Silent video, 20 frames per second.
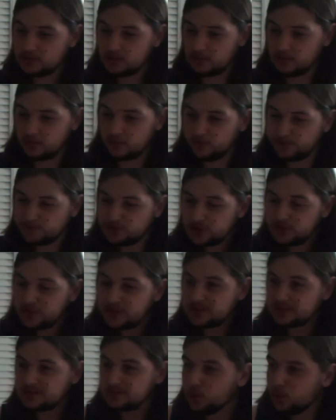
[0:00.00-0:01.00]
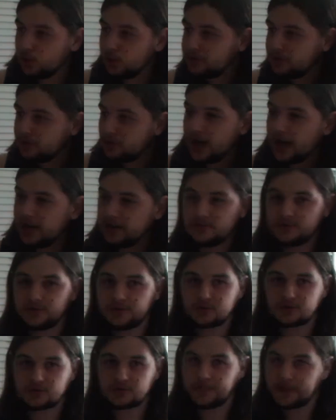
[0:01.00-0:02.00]
we've noticed more and more animals
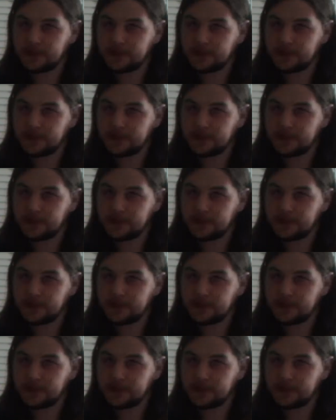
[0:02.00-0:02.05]
coming